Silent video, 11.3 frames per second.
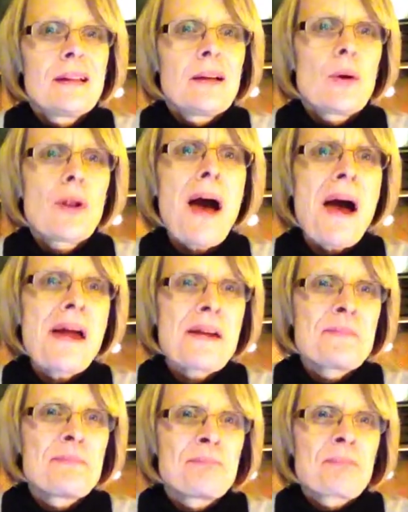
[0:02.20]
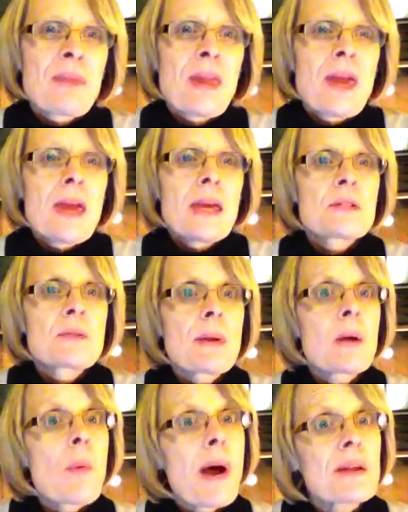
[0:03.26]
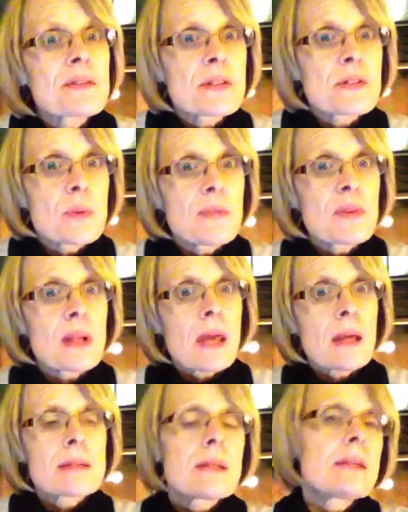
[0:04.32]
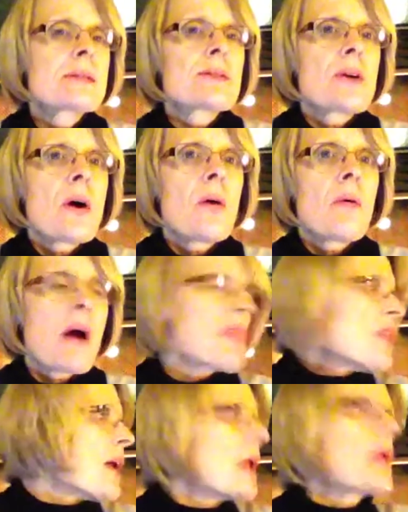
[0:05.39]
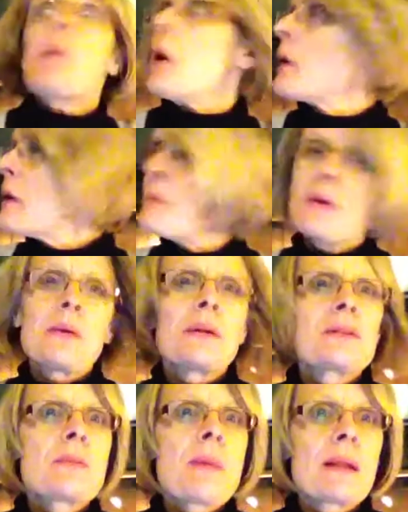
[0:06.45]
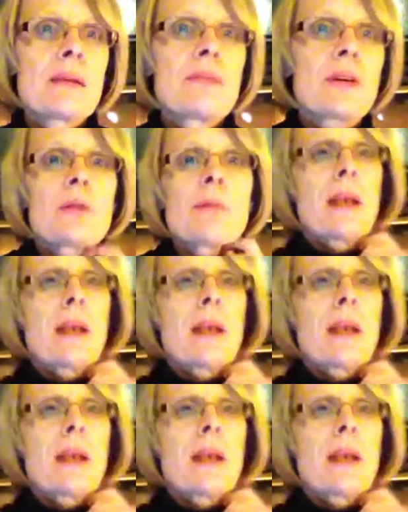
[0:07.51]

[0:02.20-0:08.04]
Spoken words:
Well, hi. It's been a while since we've connected, so I thought I'd welcome you into my living room. And